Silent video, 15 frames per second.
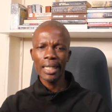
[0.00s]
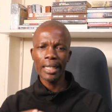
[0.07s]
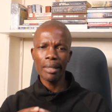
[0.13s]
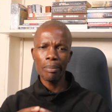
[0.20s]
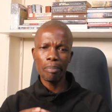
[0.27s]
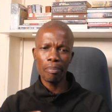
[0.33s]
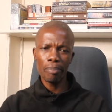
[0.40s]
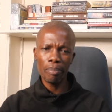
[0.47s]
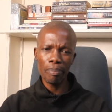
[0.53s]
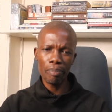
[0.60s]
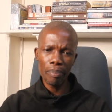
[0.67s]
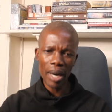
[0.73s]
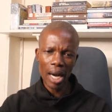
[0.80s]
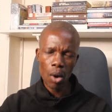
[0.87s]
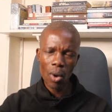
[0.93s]
the
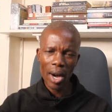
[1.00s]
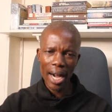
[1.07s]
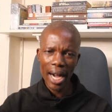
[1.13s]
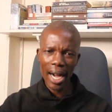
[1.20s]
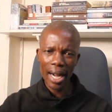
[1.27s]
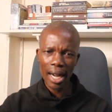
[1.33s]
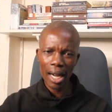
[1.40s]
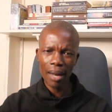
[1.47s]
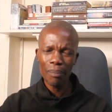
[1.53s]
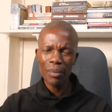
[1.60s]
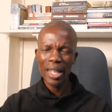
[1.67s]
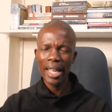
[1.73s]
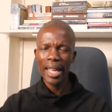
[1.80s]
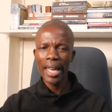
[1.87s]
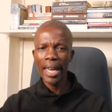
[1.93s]
power hunger
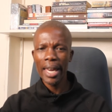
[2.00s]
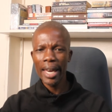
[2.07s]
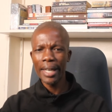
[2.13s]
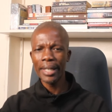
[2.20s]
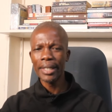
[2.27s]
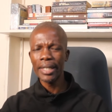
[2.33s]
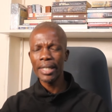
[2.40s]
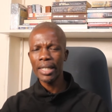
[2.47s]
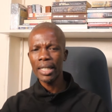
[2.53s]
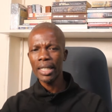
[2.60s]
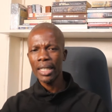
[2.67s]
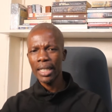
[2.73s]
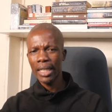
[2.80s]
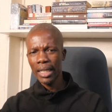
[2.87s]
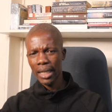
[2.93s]
and
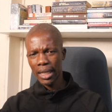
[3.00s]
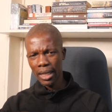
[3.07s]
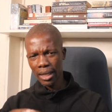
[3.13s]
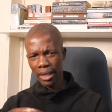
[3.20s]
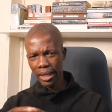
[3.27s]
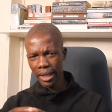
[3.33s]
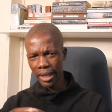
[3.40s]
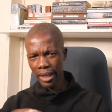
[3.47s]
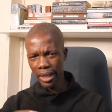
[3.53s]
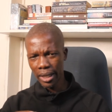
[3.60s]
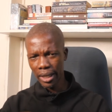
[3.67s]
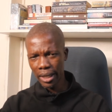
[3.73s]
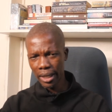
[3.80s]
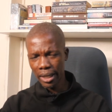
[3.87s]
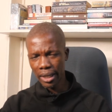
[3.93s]

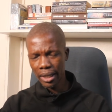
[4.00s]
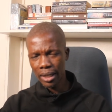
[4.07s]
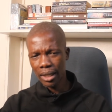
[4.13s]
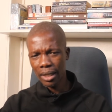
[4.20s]
the